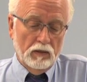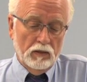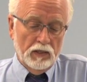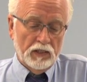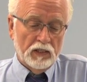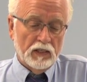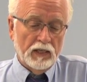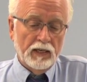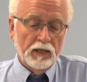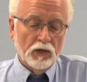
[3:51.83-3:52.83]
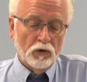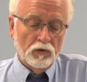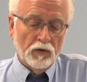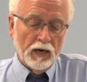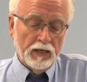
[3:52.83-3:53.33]
this is the Helio
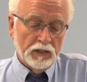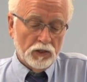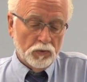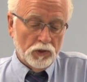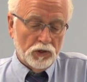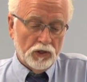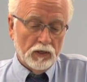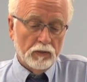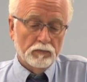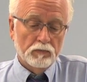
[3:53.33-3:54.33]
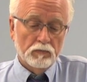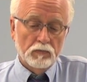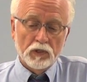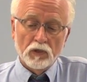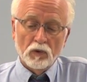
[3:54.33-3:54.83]
device, which um,
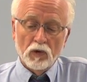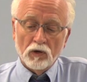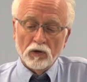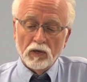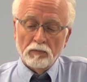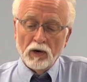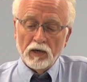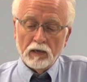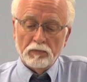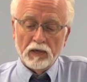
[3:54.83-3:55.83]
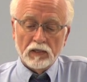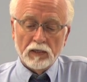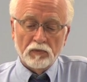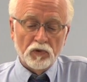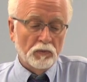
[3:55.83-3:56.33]
is no longer on the market, but
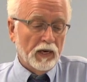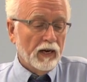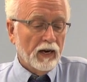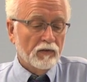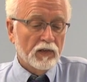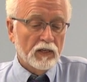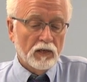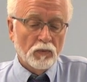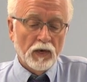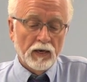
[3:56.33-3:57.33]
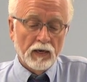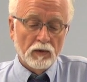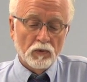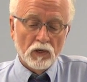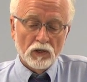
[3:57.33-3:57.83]
some of you may have it anyway.
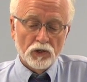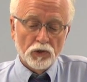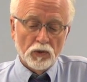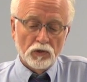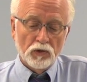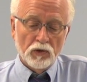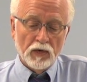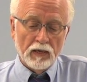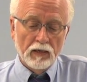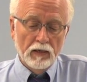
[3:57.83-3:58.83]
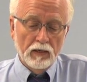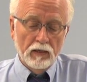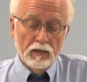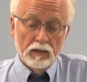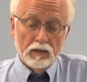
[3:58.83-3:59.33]
I wanted to show it to you. And I,
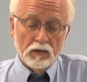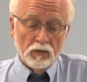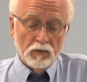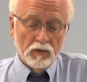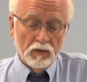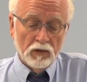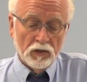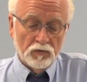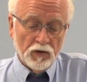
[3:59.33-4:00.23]
you know, there's